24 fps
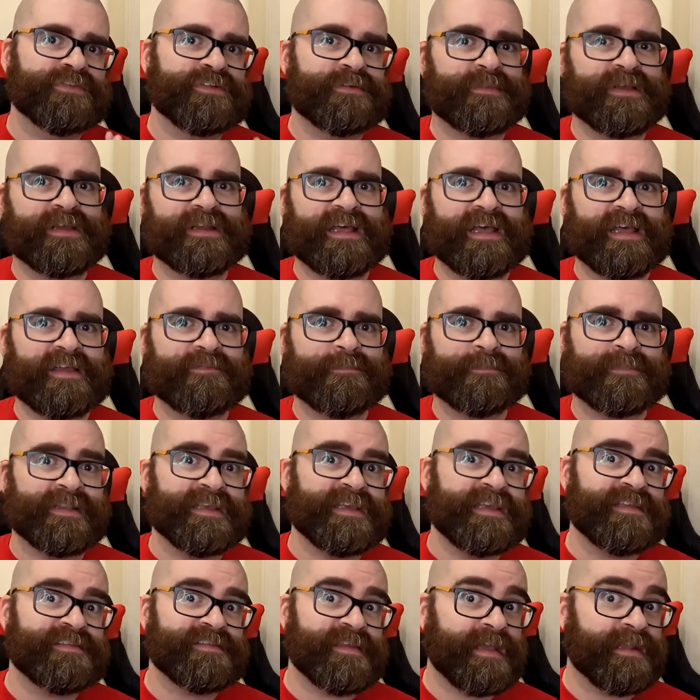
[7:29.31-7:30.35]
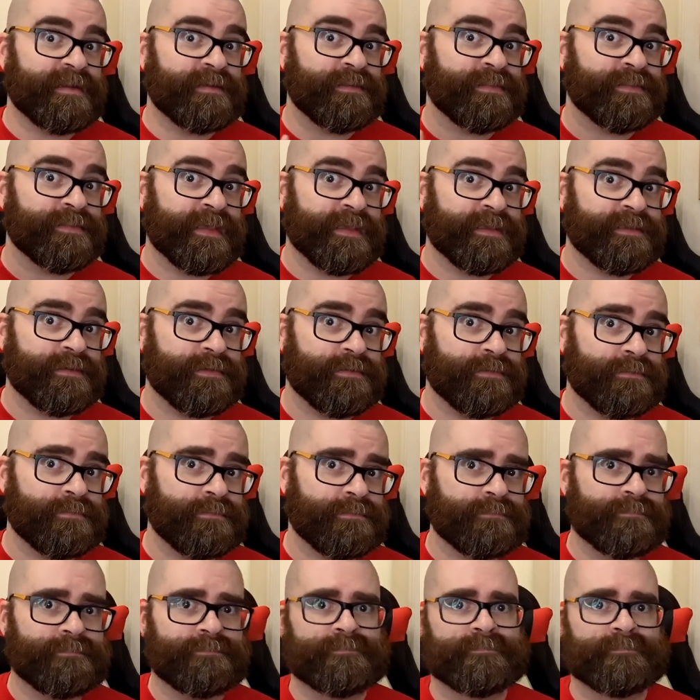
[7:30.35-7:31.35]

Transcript: it in my life please and thank you.